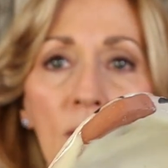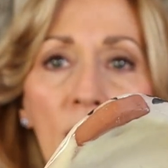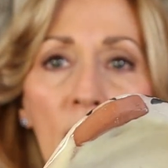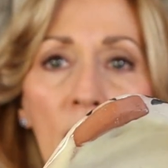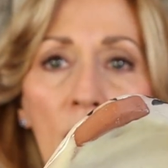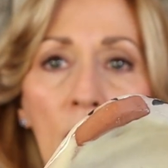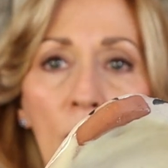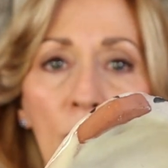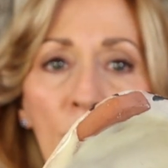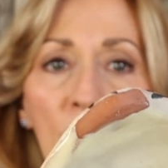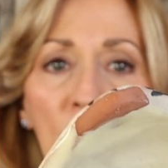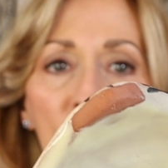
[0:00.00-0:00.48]

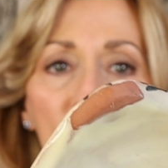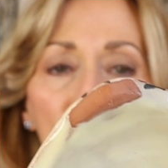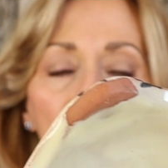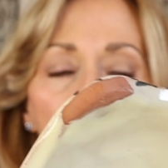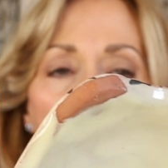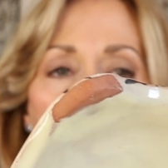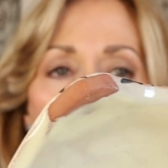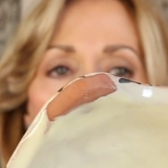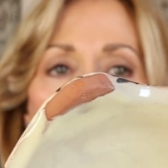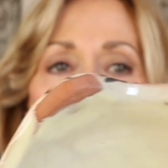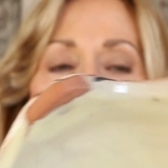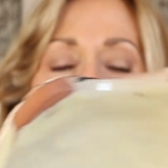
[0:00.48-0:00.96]

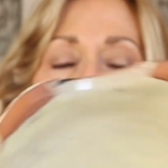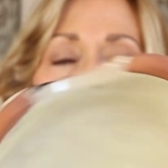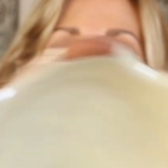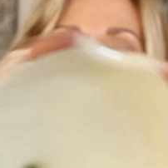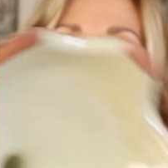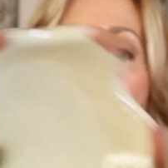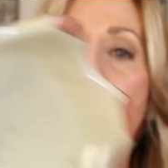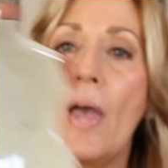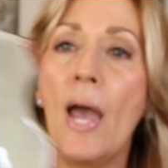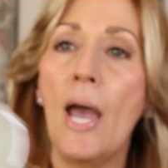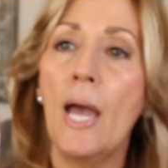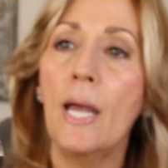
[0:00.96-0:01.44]
tips
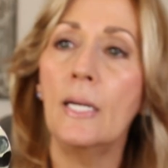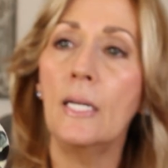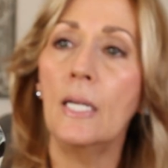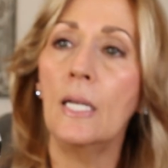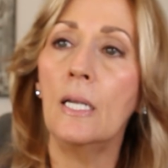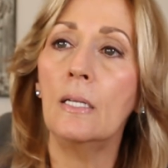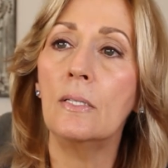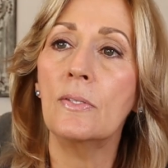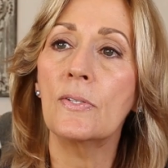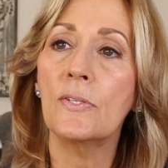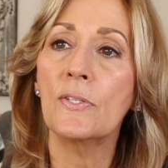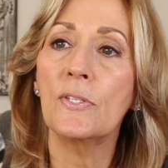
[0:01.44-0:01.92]
that
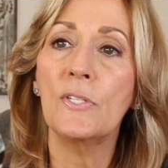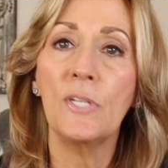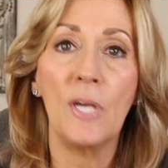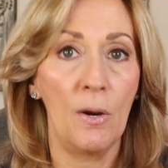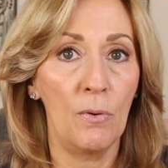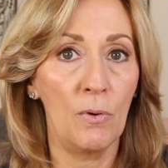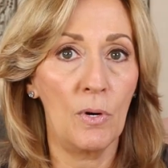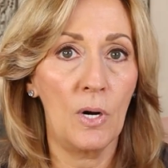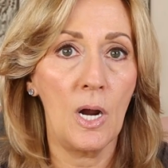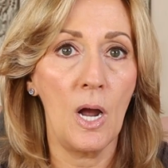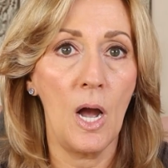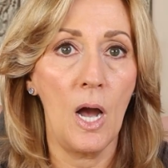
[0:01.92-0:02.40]
it's
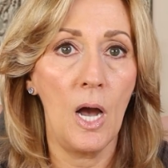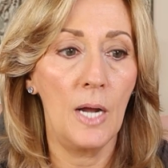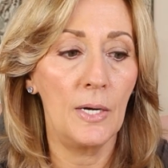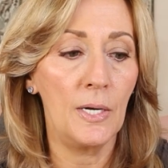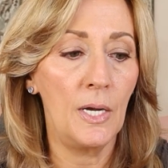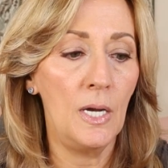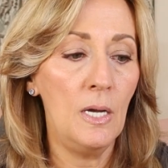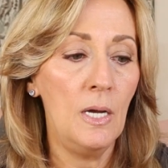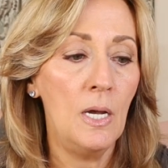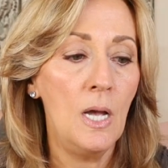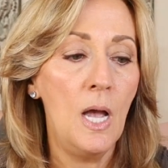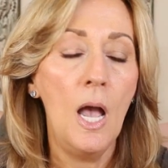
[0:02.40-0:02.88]

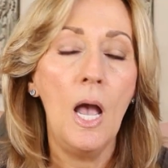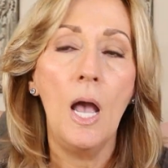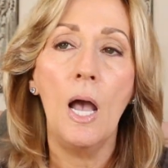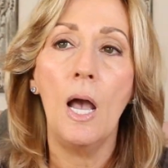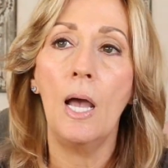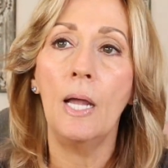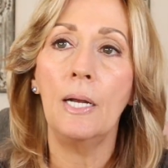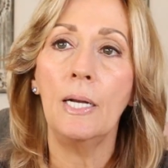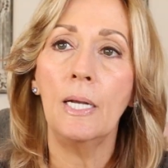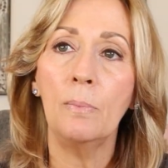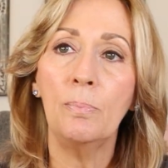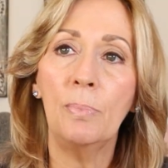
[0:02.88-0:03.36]
terracotta
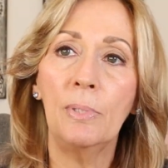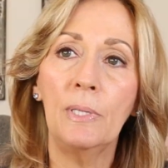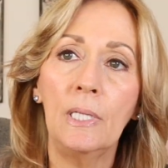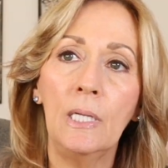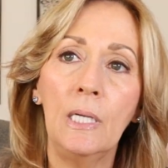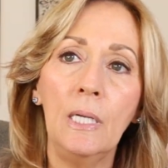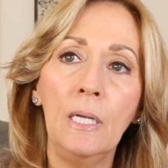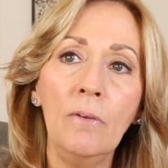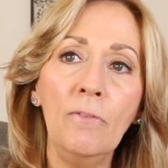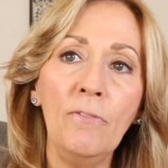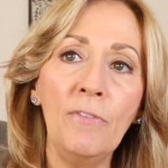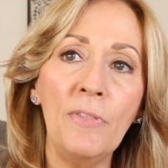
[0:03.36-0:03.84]
and I
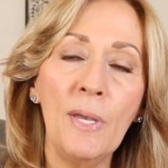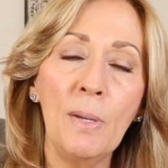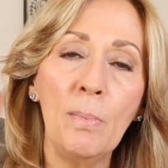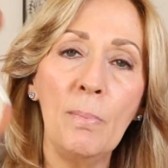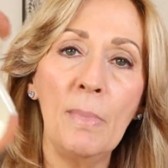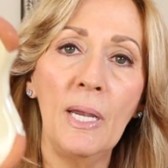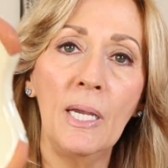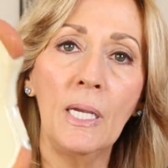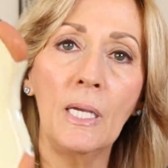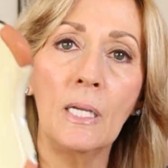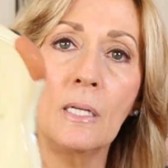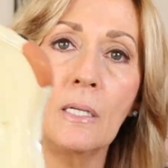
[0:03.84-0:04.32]
believe they
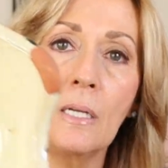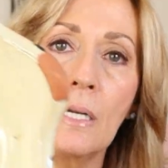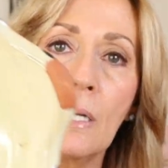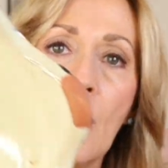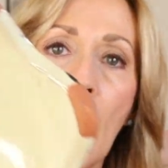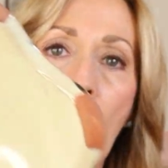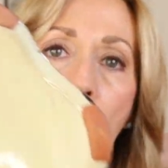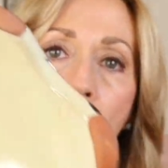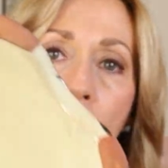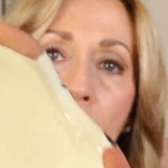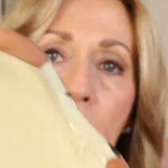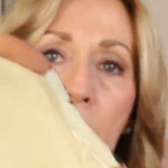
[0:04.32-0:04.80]
make it
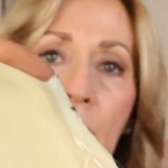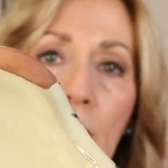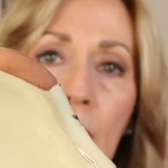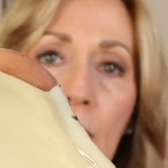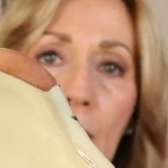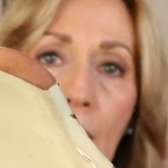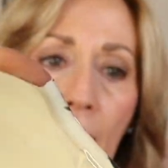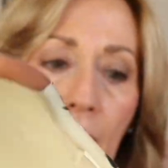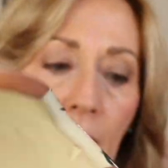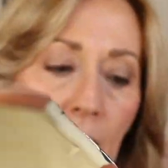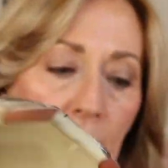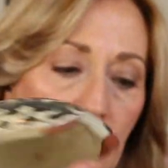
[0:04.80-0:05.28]
an
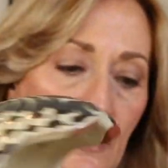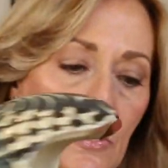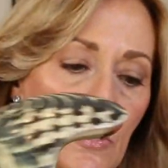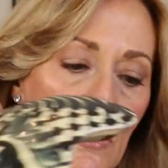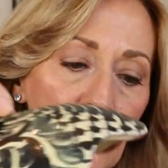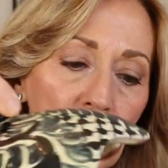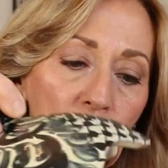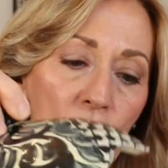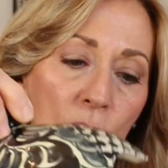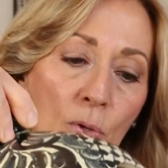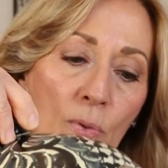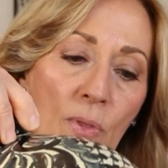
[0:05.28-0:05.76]

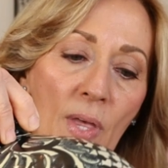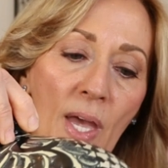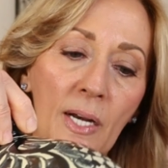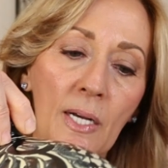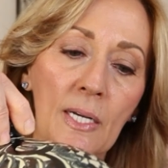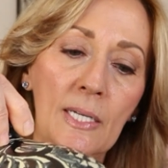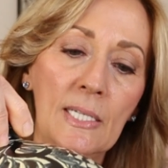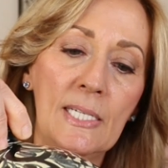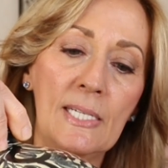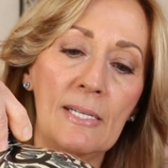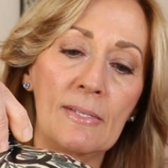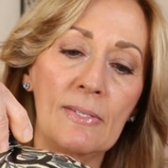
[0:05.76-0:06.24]
unglazed so that
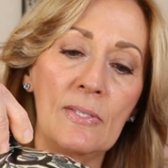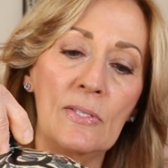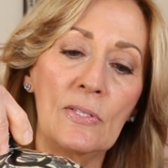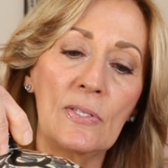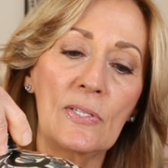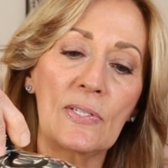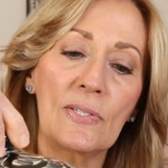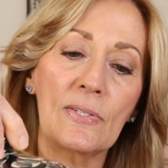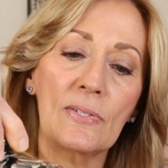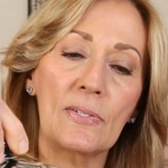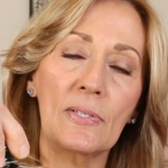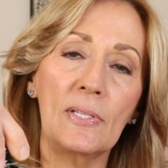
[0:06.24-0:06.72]
it doesn't
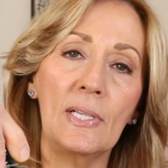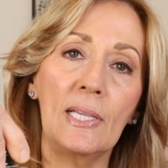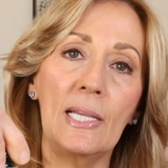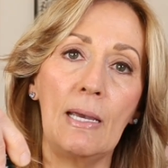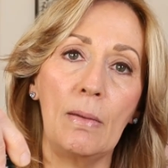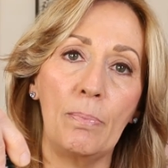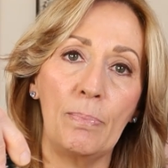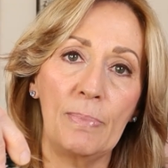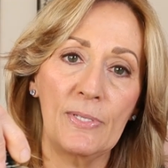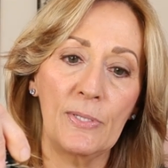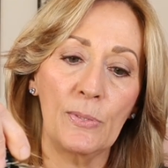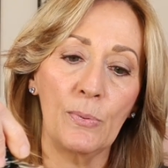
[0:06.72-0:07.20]

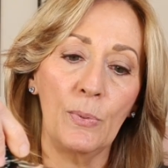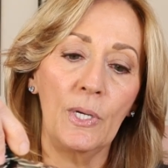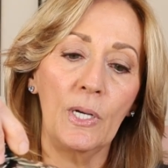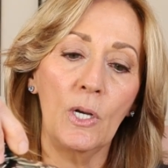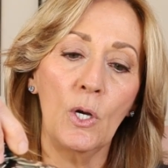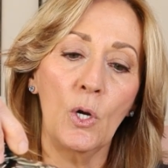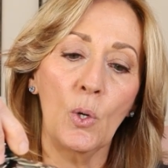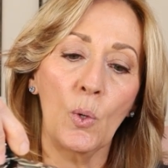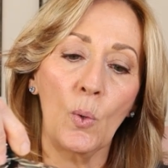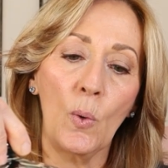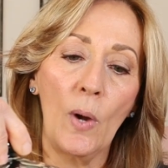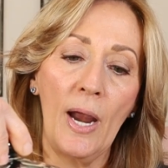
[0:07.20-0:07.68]
slip, so
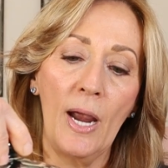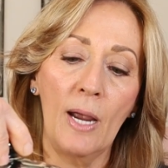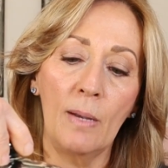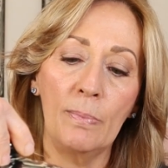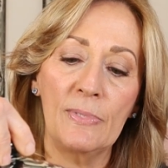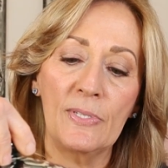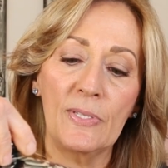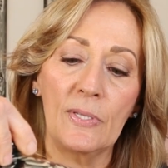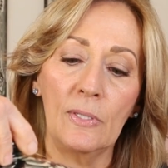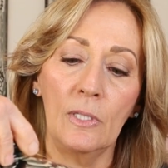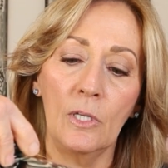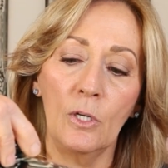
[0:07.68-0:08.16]
it
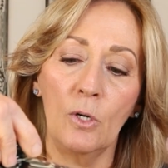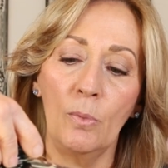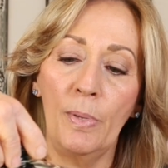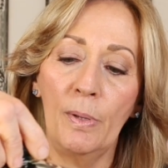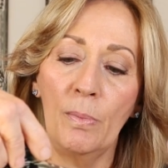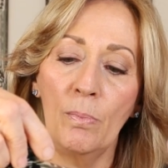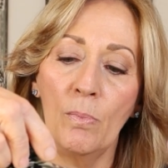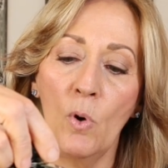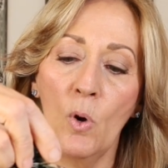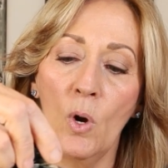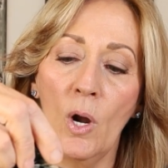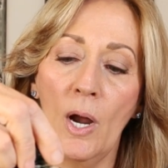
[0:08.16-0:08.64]
grabs a little
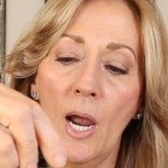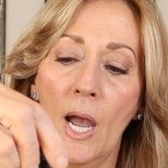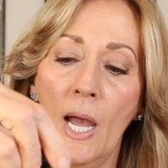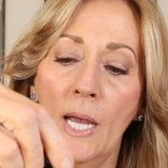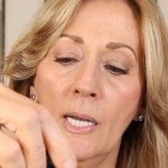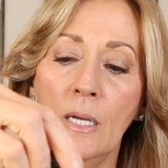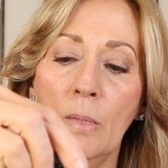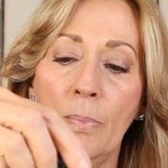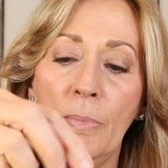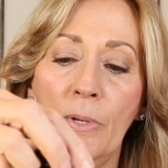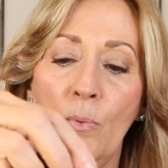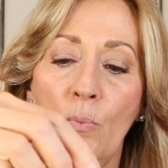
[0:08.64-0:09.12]
bit more.
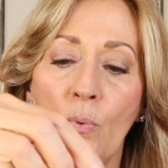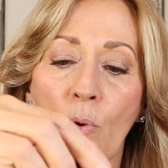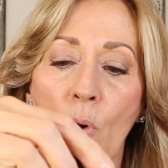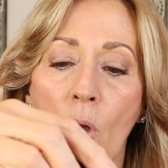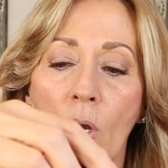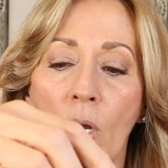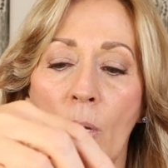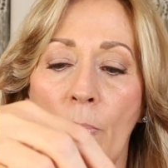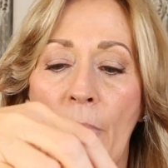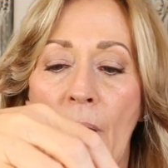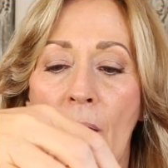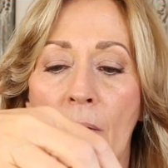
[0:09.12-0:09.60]
I could be
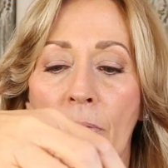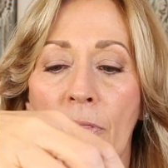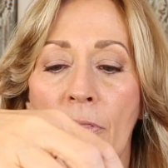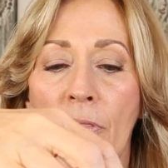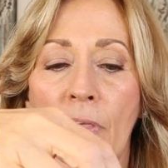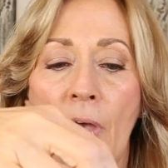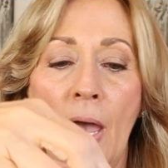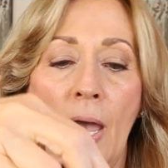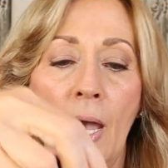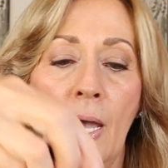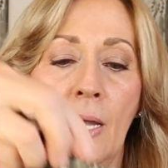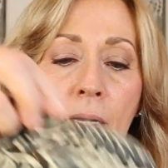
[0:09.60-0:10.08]
wrong
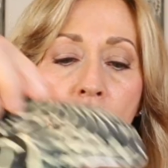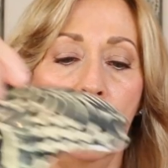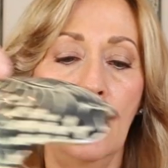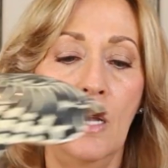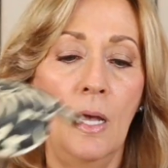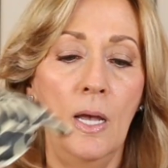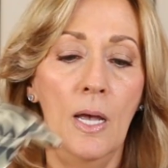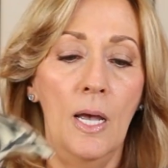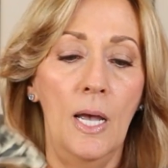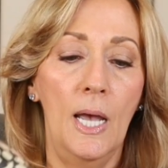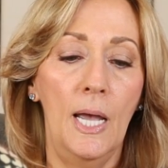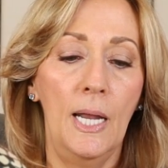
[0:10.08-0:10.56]
about that.
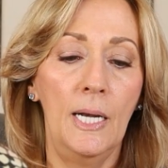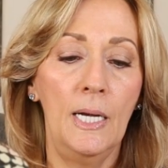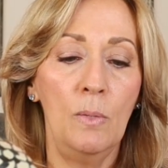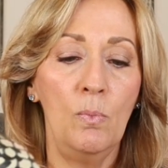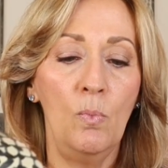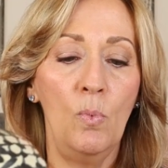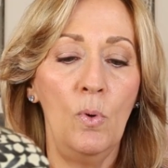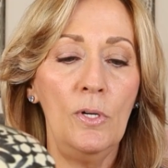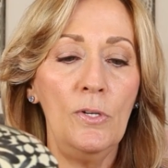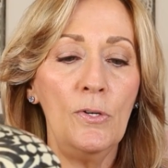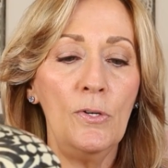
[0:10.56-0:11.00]
And I'm